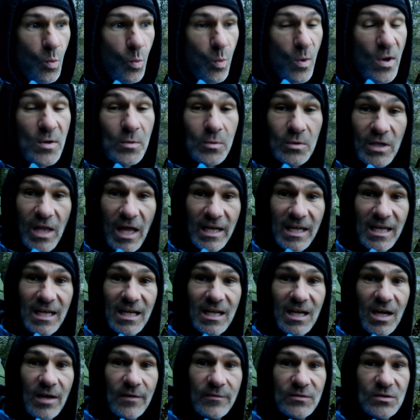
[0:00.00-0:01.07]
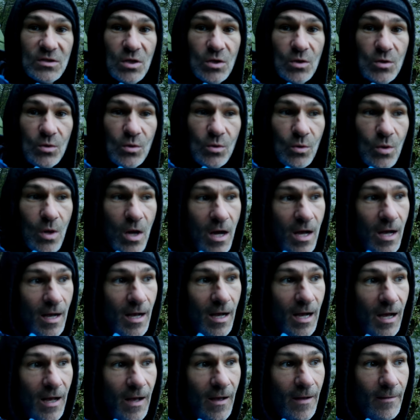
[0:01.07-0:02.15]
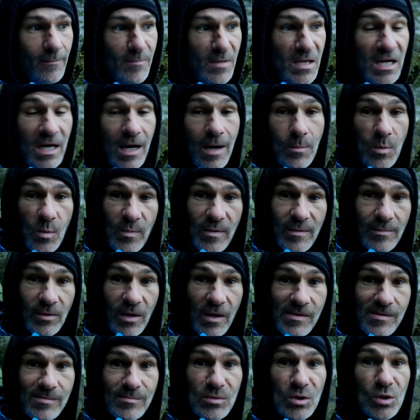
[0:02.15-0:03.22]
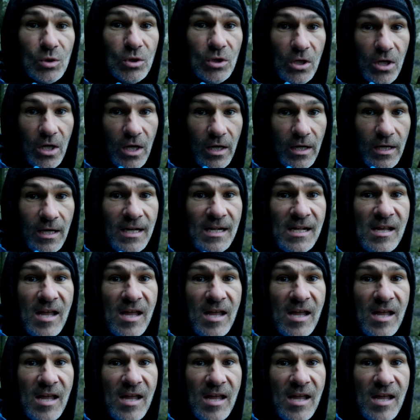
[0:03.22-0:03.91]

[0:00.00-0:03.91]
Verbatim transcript: We were lucky enough to Uh, meet a couple people on the Mueller Hut